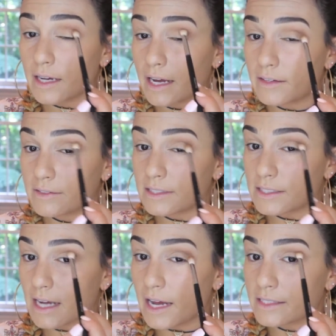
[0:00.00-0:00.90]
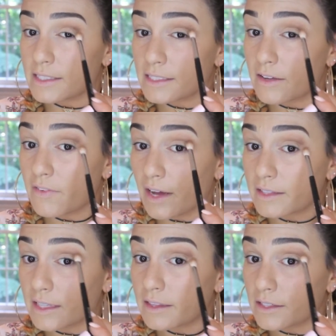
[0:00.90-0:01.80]
kind of disguises the fact
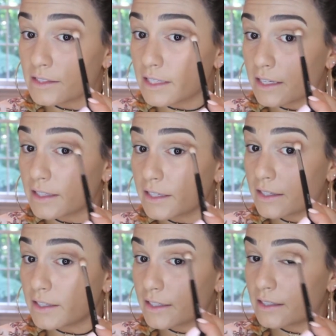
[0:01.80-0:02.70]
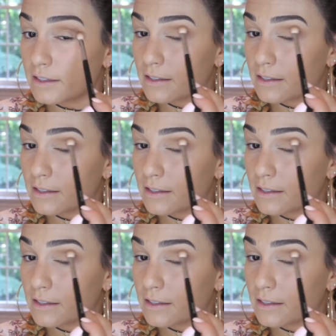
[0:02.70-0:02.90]
that they're slightly hooded.